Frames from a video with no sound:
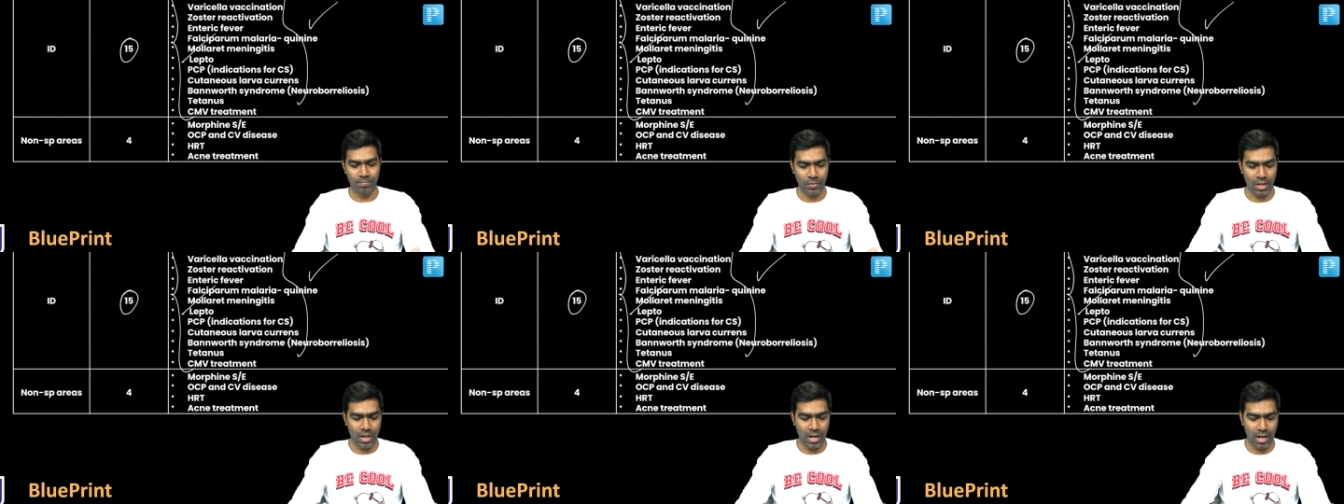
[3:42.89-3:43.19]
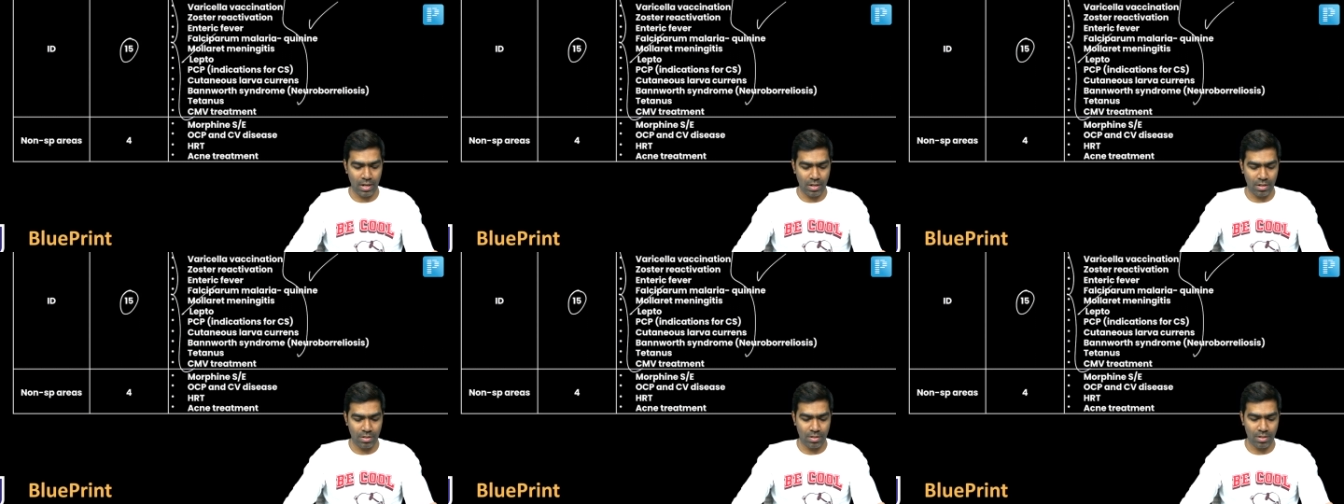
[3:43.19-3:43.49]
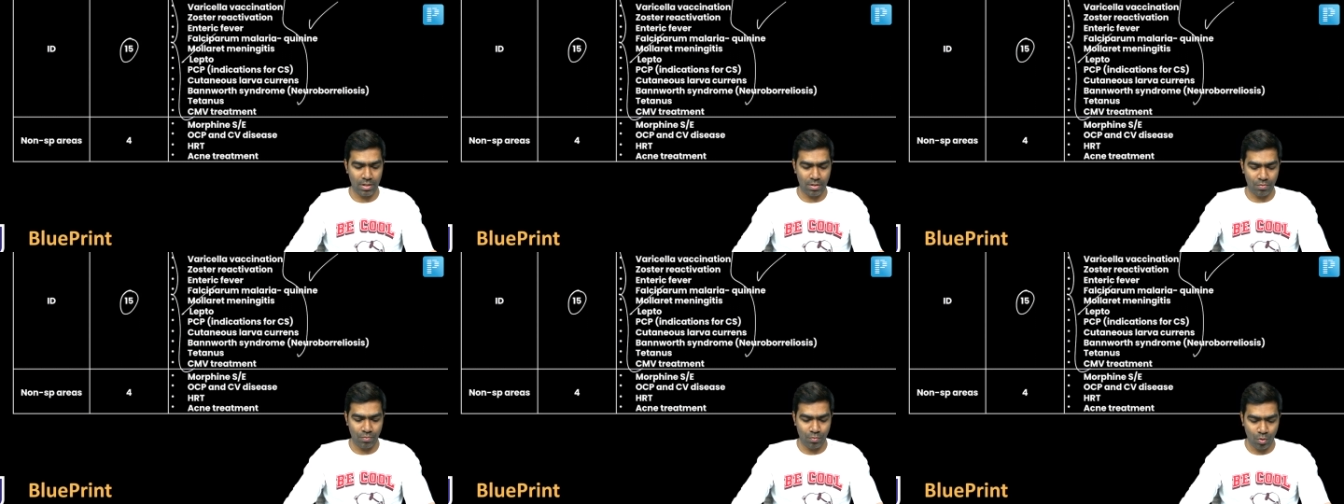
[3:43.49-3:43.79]
And
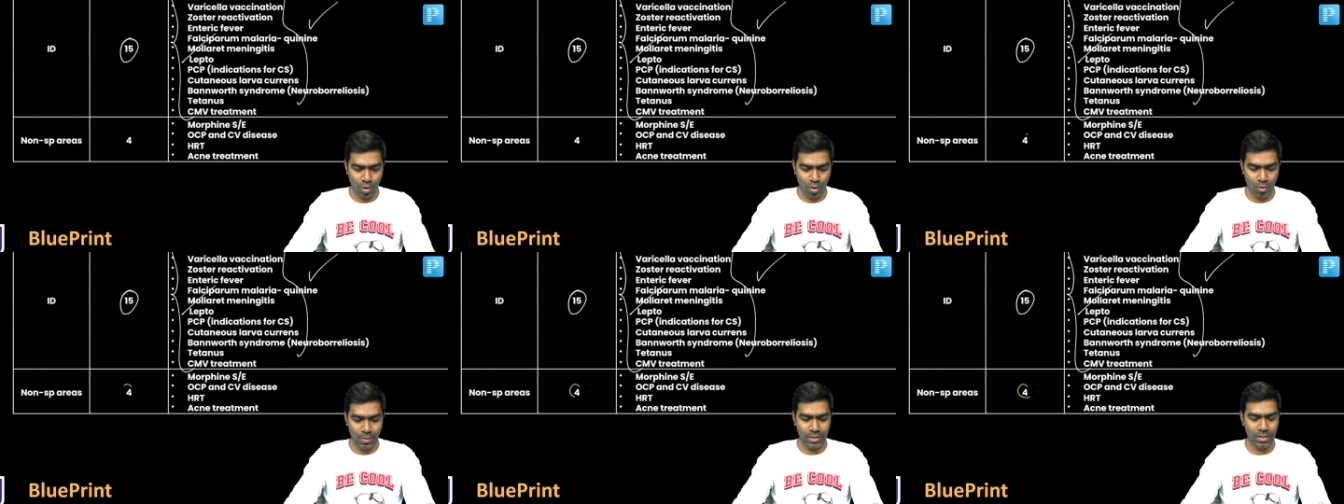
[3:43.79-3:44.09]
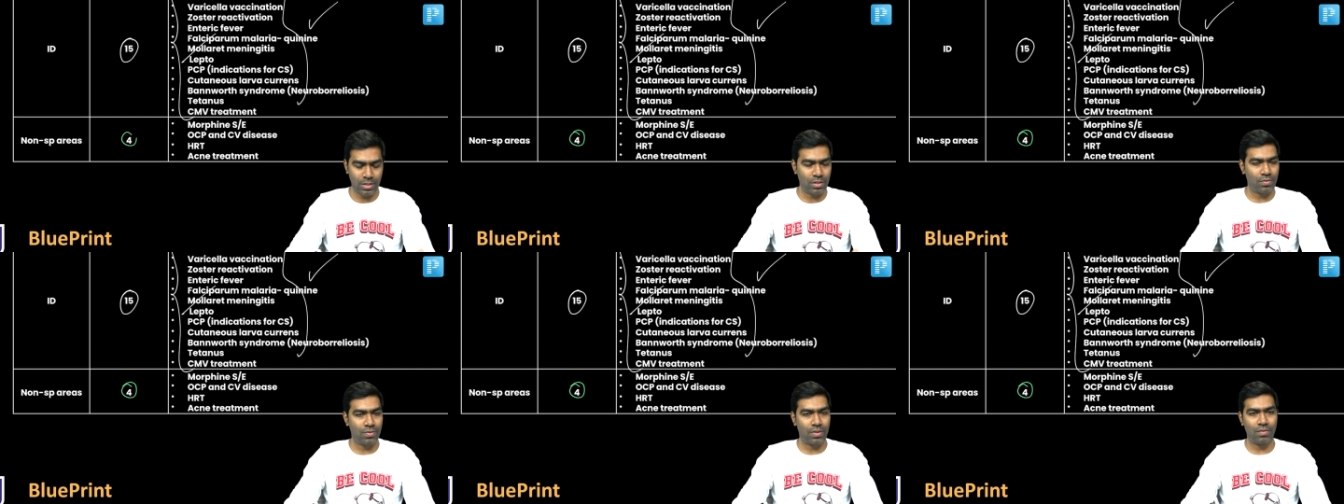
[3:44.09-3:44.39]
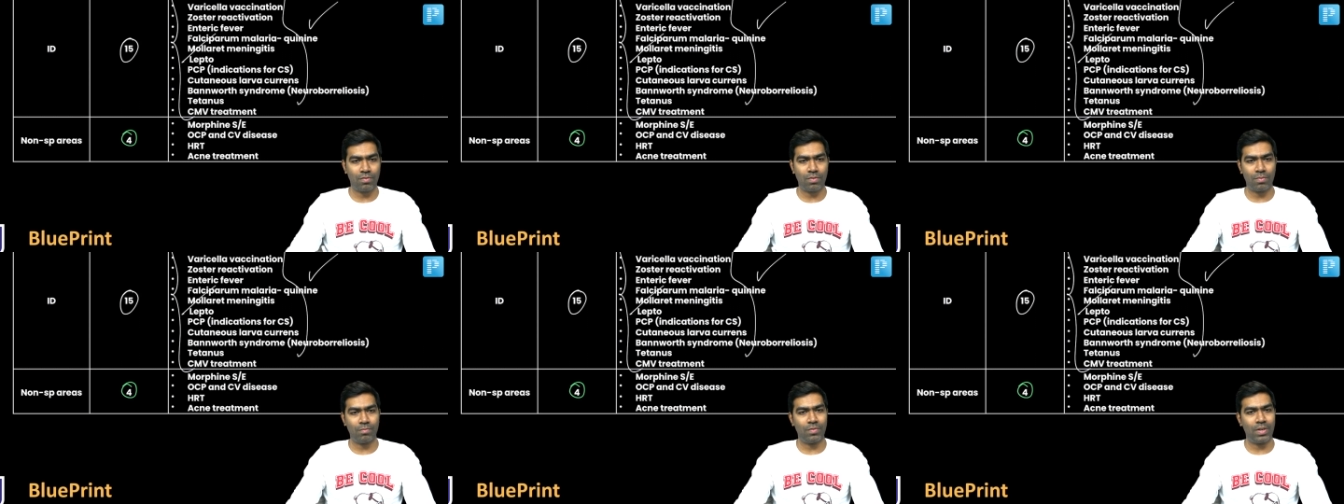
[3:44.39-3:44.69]
4 questions were
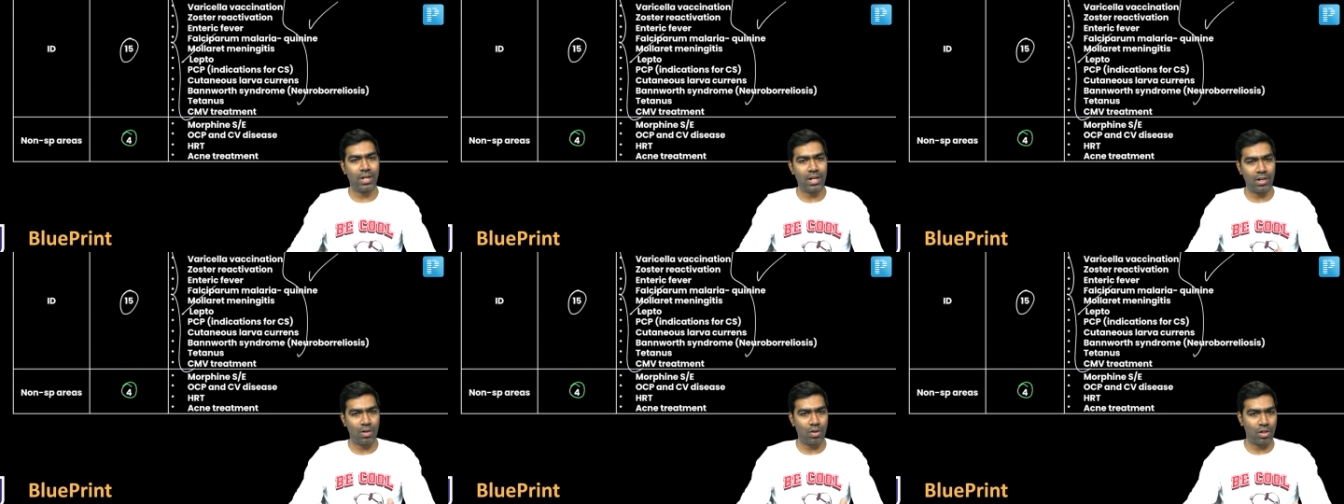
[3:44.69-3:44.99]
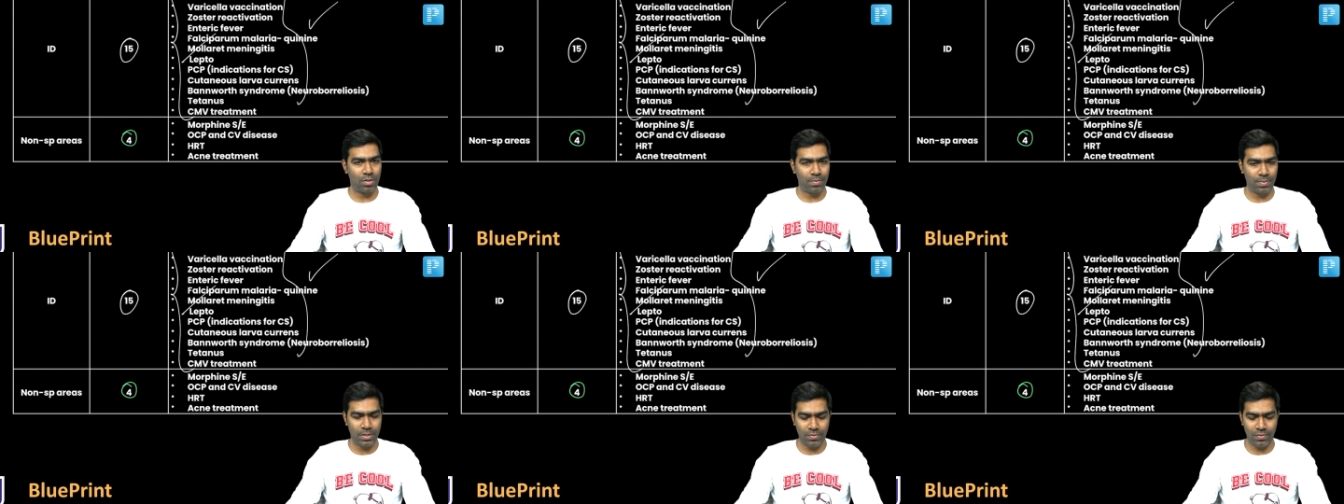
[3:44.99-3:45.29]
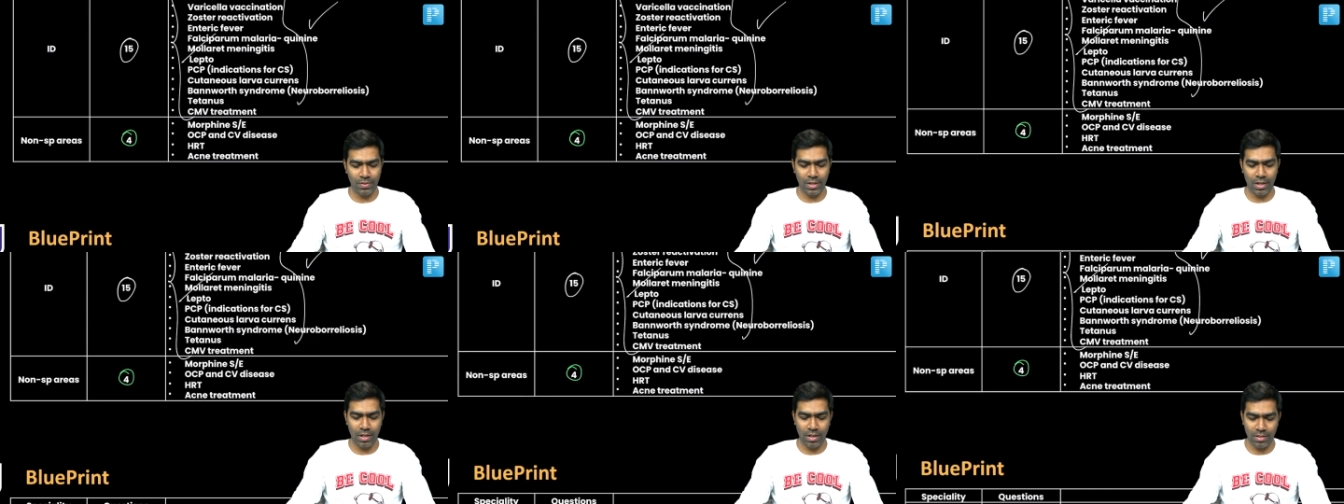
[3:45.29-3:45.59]
from very
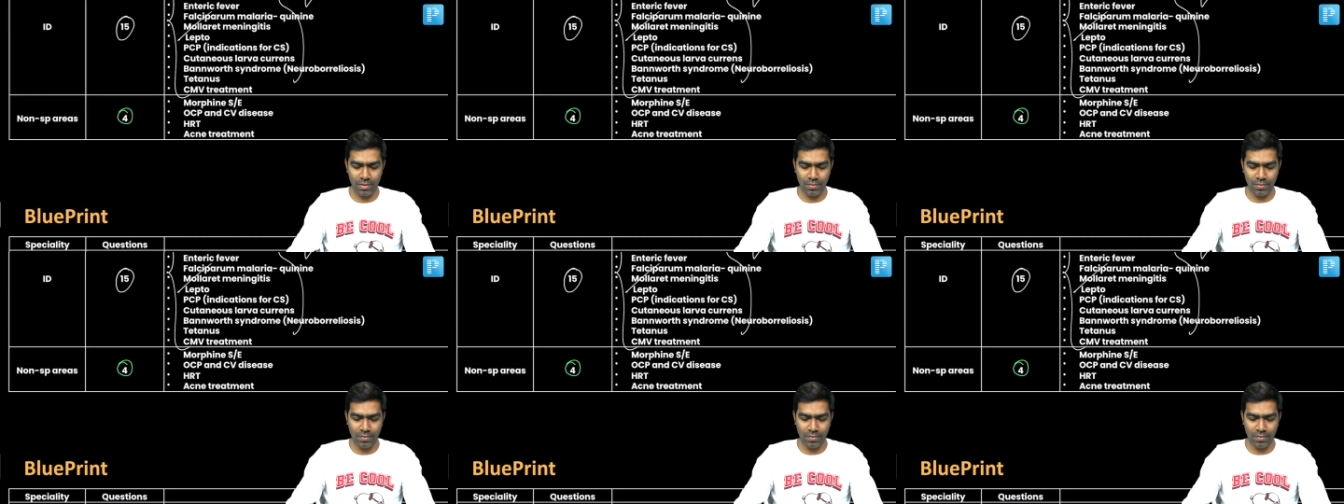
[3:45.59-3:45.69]
non-specific areas,